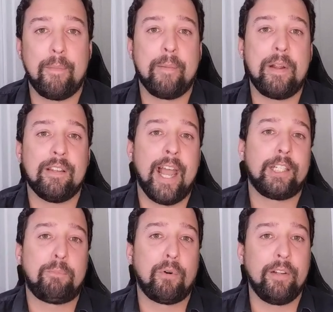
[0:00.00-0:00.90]
That means
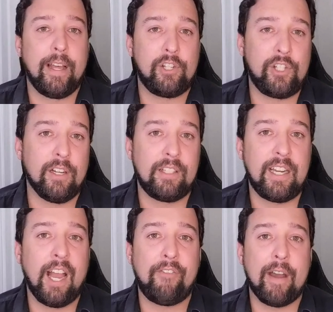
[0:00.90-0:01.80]
exporting that
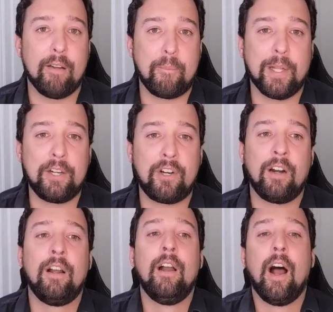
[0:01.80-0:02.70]
GLTF out of
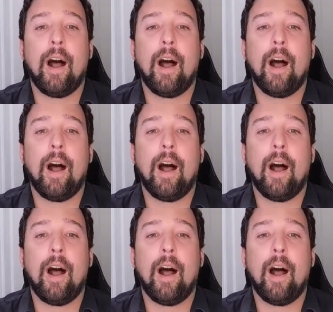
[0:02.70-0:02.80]
Blender,